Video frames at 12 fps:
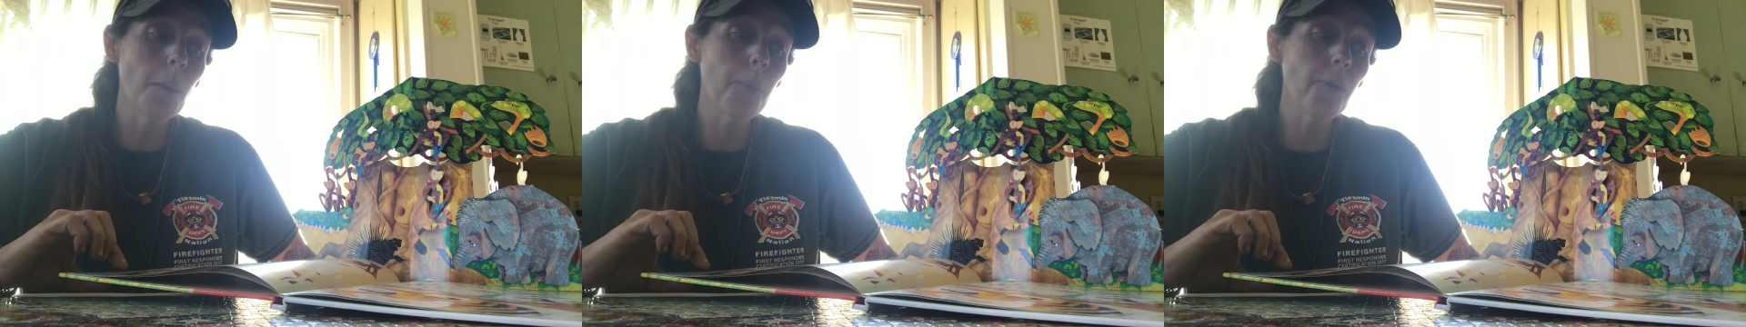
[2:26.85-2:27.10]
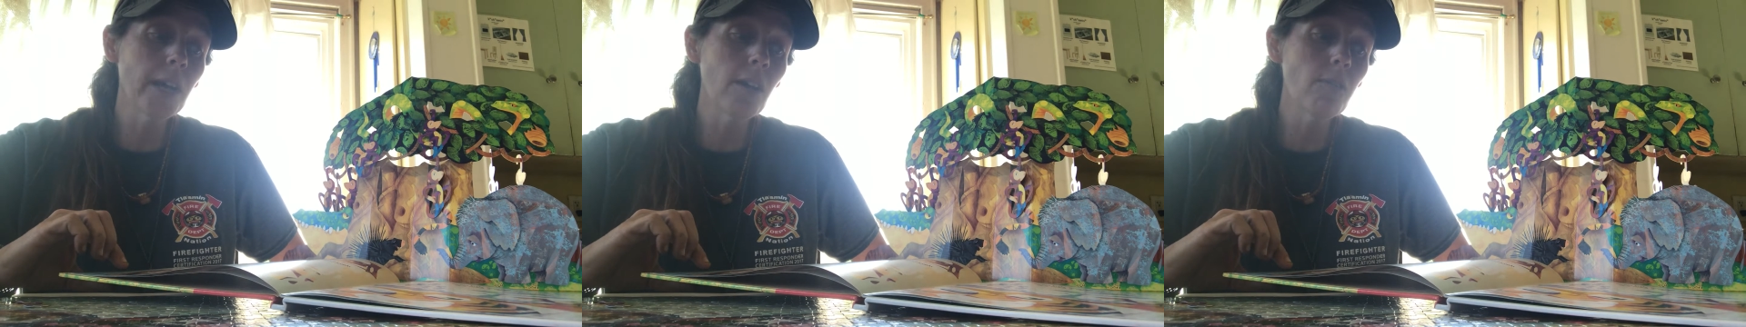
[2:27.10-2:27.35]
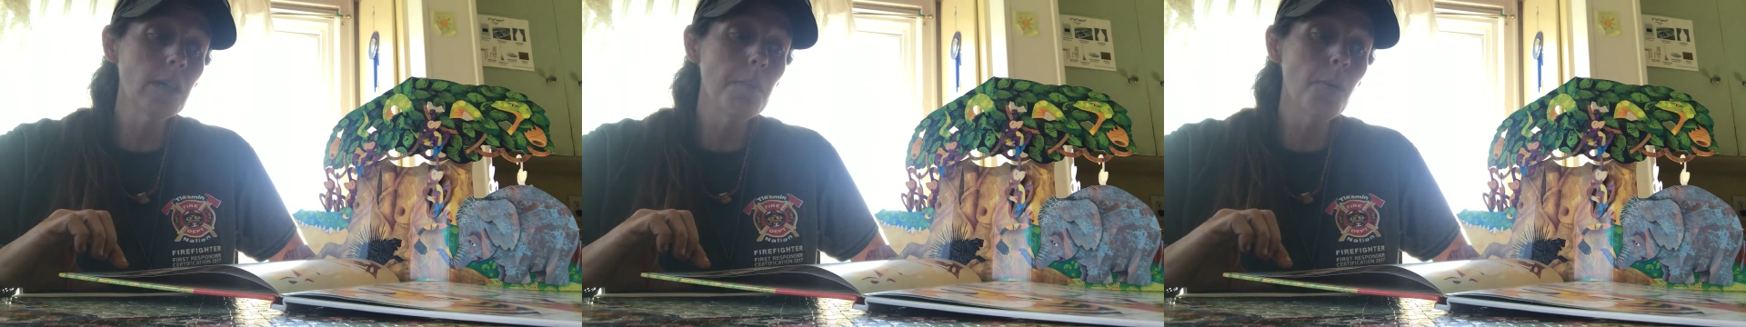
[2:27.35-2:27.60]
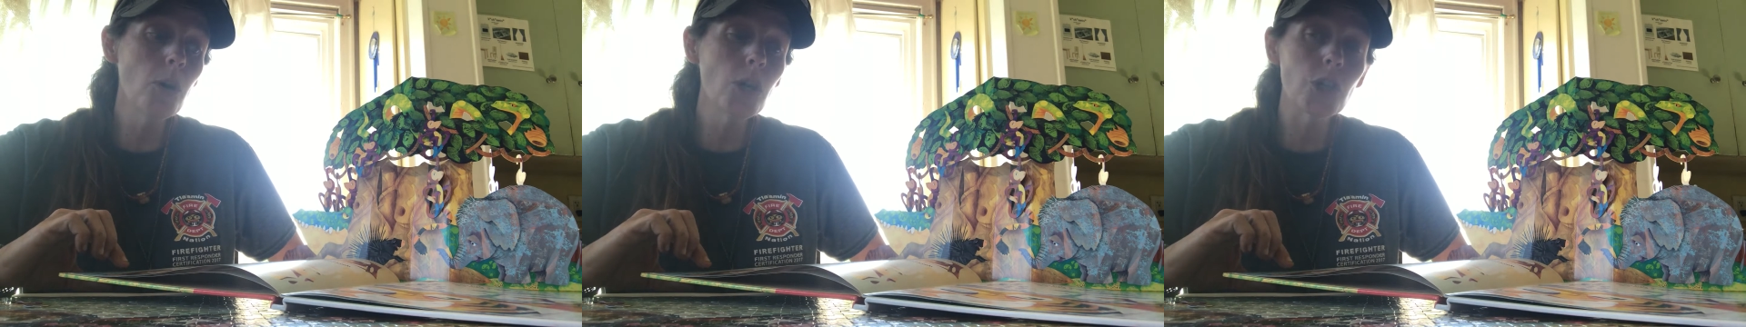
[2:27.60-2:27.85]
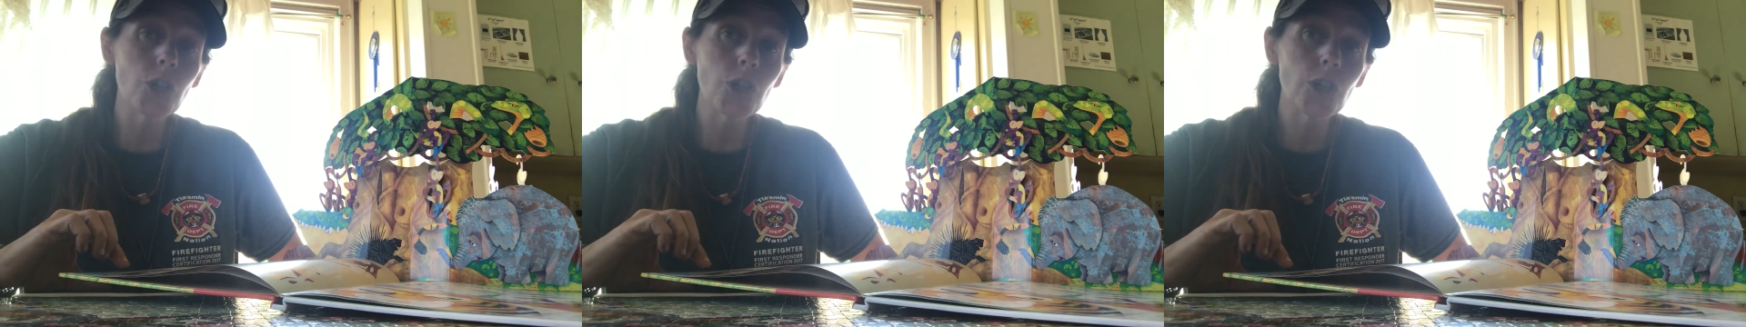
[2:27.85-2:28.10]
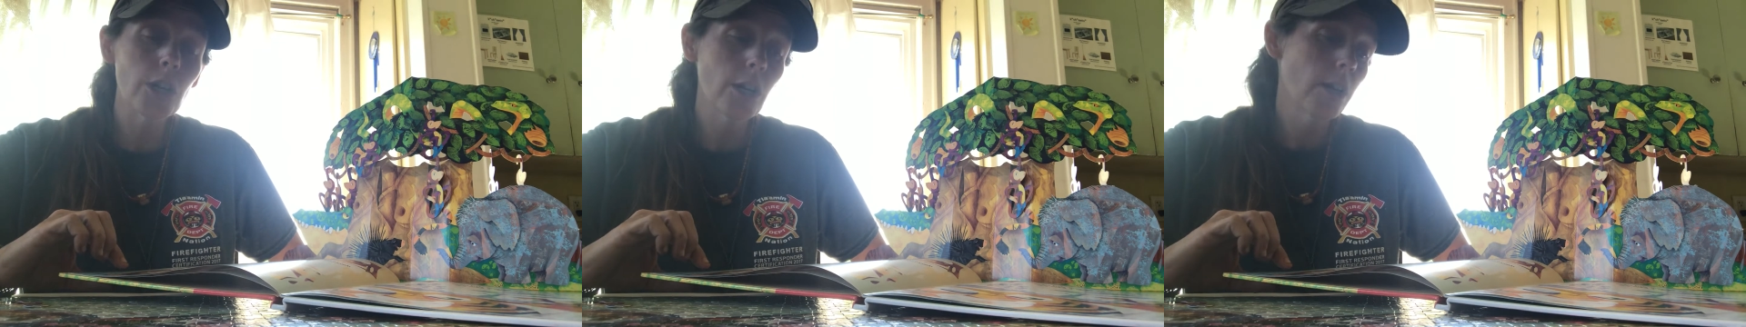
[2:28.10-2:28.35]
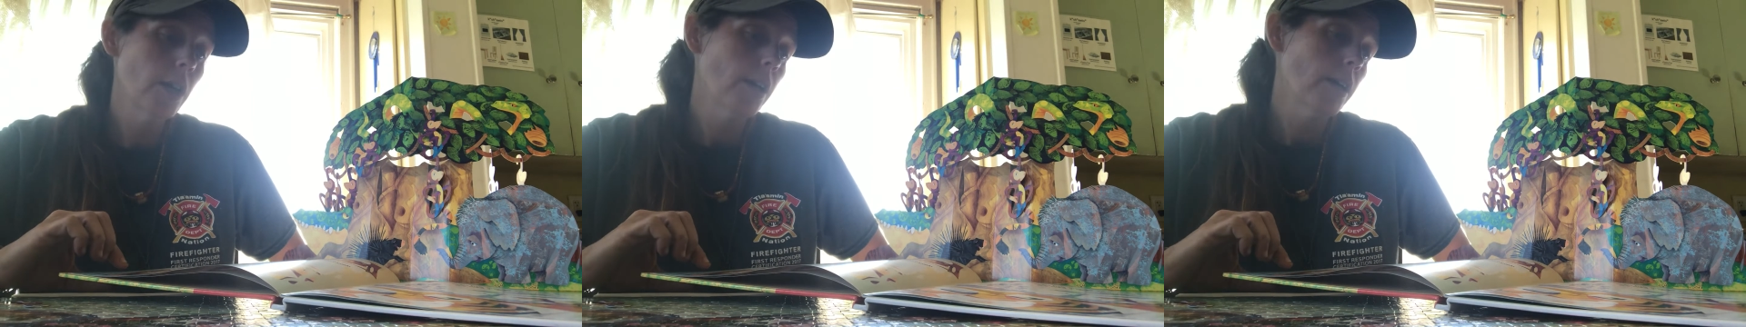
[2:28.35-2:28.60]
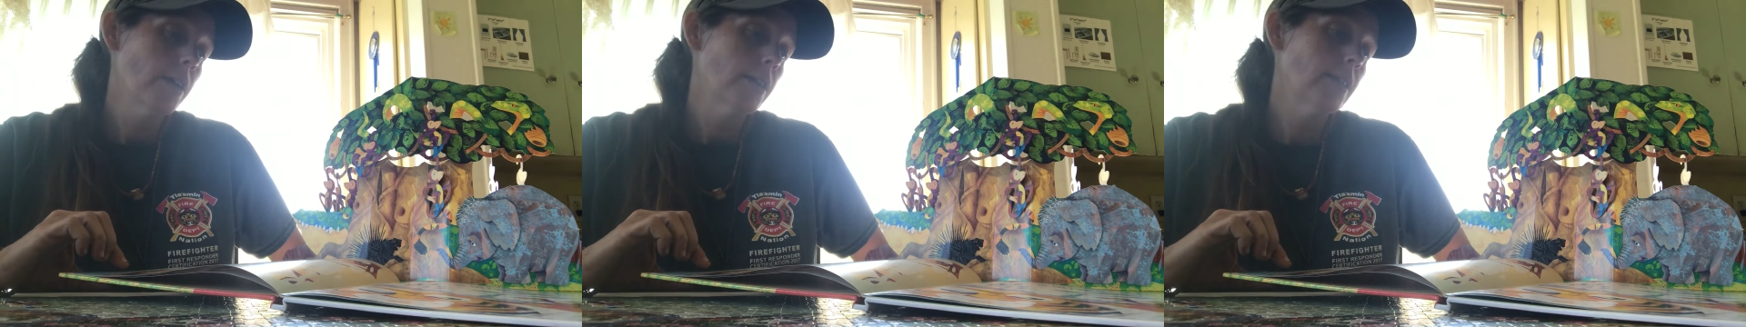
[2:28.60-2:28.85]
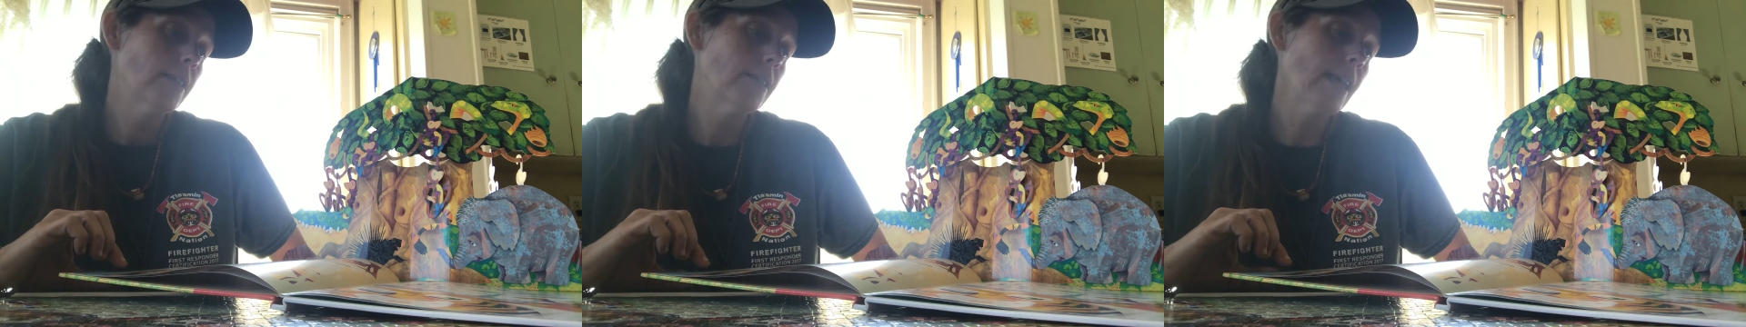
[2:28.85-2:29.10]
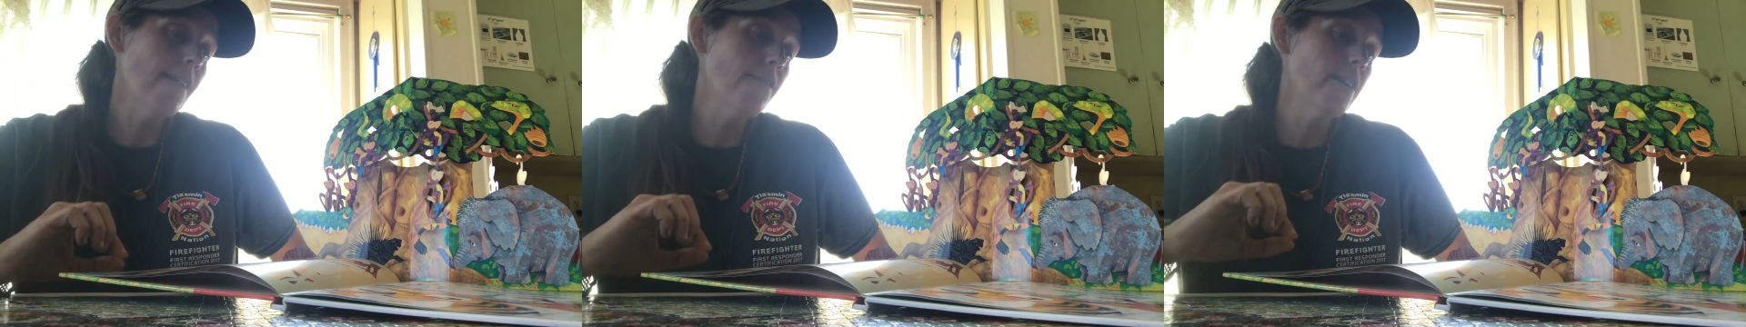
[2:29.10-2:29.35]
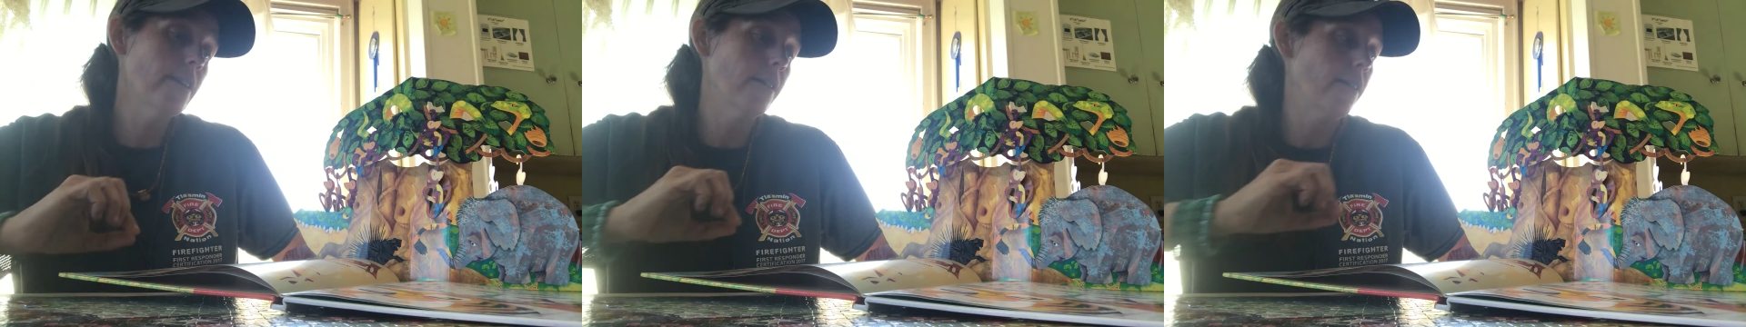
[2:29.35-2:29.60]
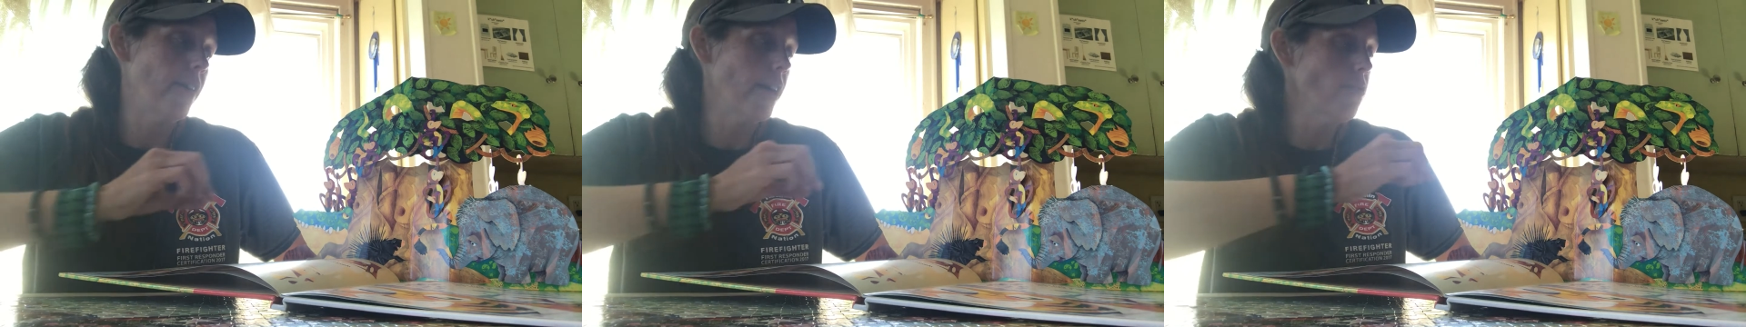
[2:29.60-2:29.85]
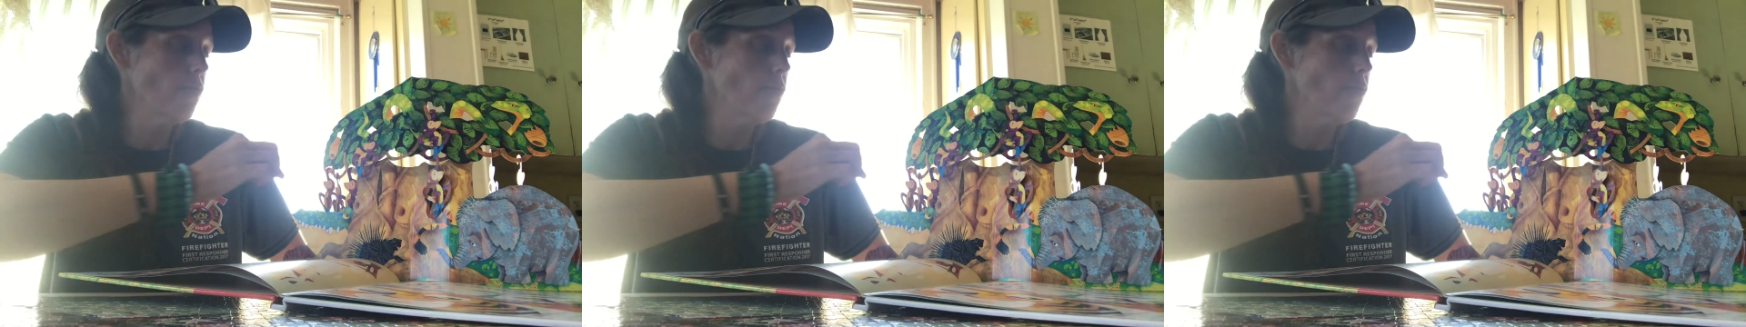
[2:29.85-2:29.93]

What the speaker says: [unreadable: no face in view]